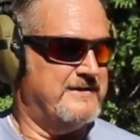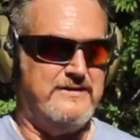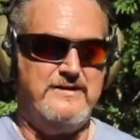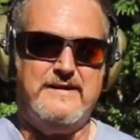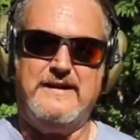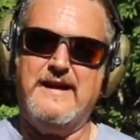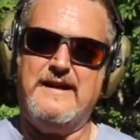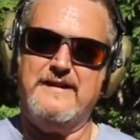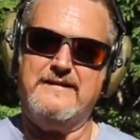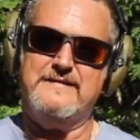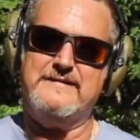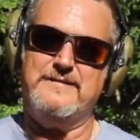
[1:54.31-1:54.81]

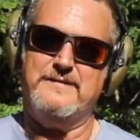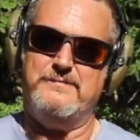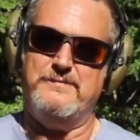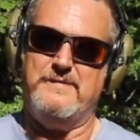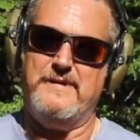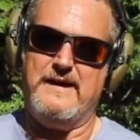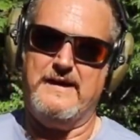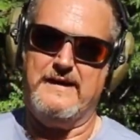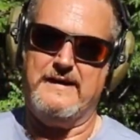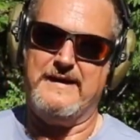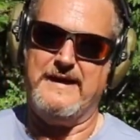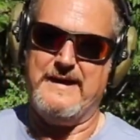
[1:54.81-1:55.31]
Got some
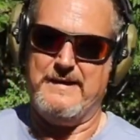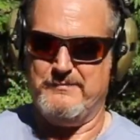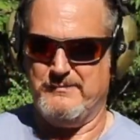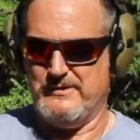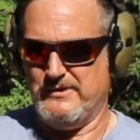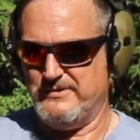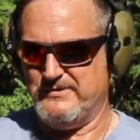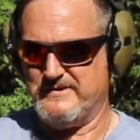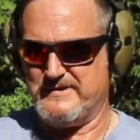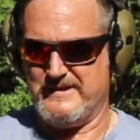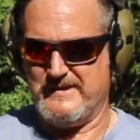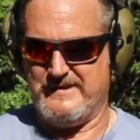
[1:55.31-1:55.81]
game
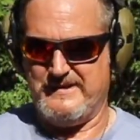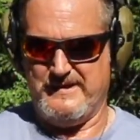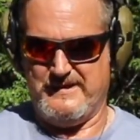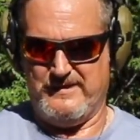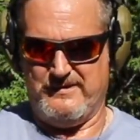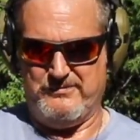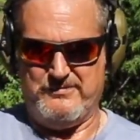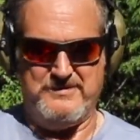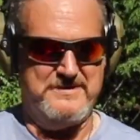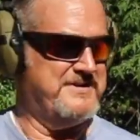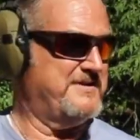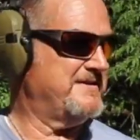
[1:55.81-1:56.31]
loads in
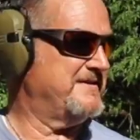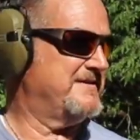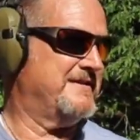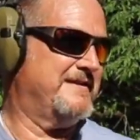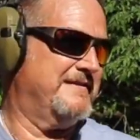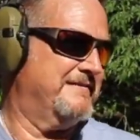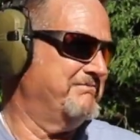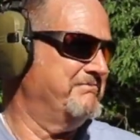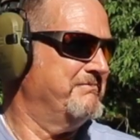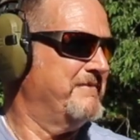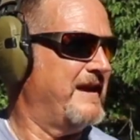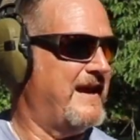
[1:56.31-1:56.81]
here. We're just
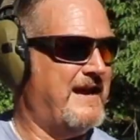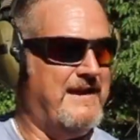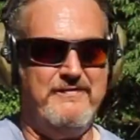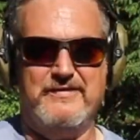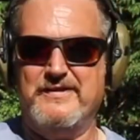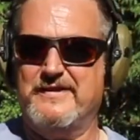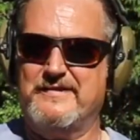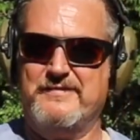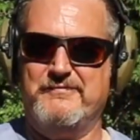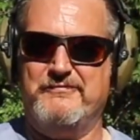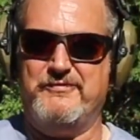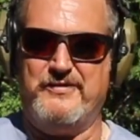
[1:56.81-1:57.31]
having
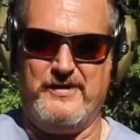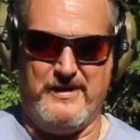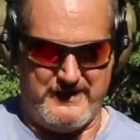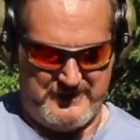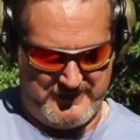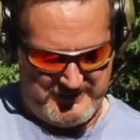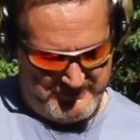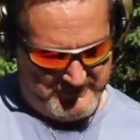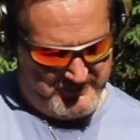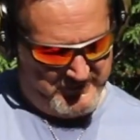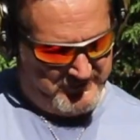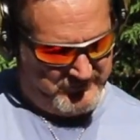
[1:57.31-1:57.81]
some
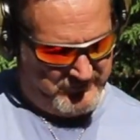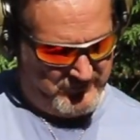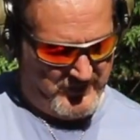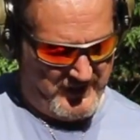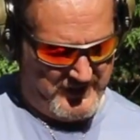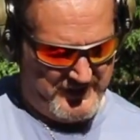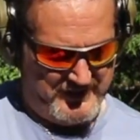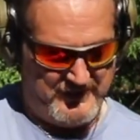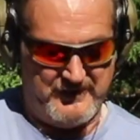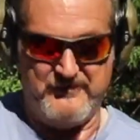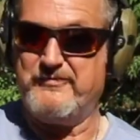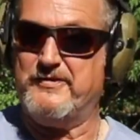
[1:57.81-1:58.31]
fun,
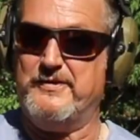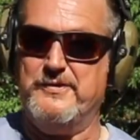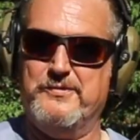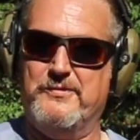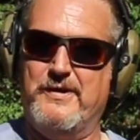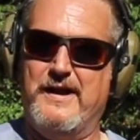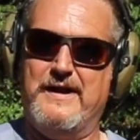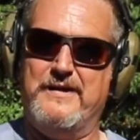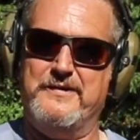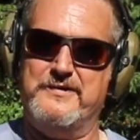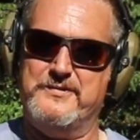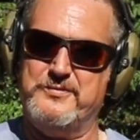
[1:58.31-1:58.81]
running a few
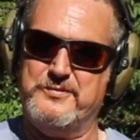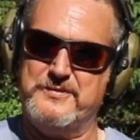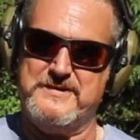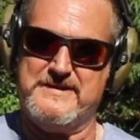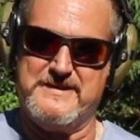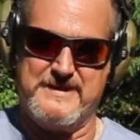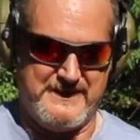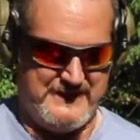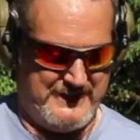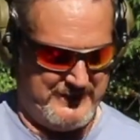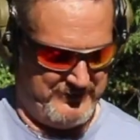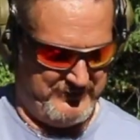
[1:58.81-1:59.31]
rounds. We'll
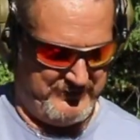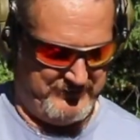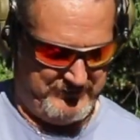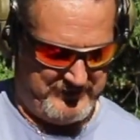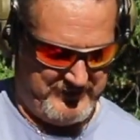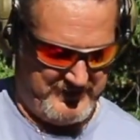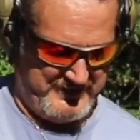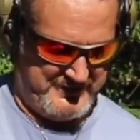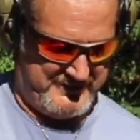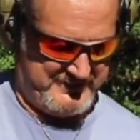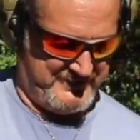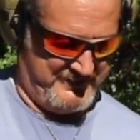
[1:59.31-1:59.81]
see how it
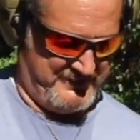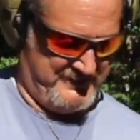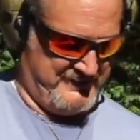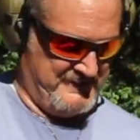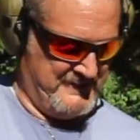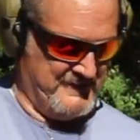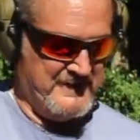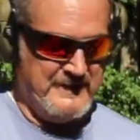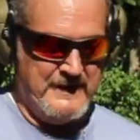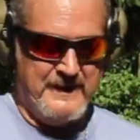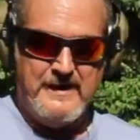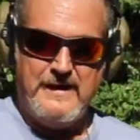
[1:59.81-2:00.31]
runs.
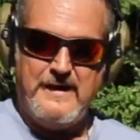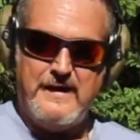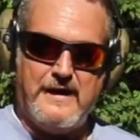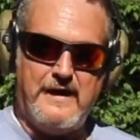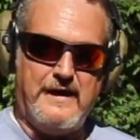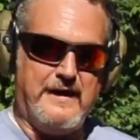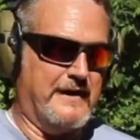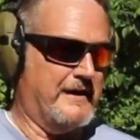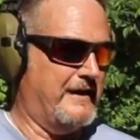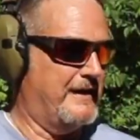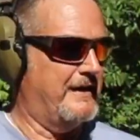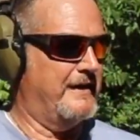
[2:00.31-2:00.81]

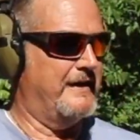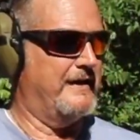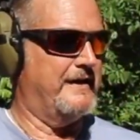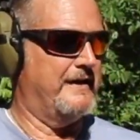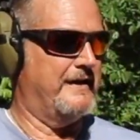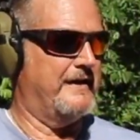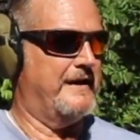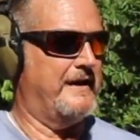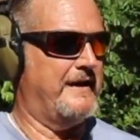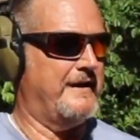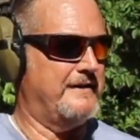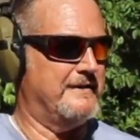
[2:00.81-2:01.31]

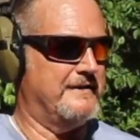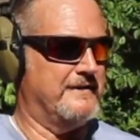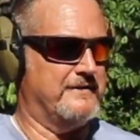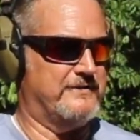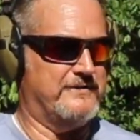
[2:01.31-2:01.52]
8 in the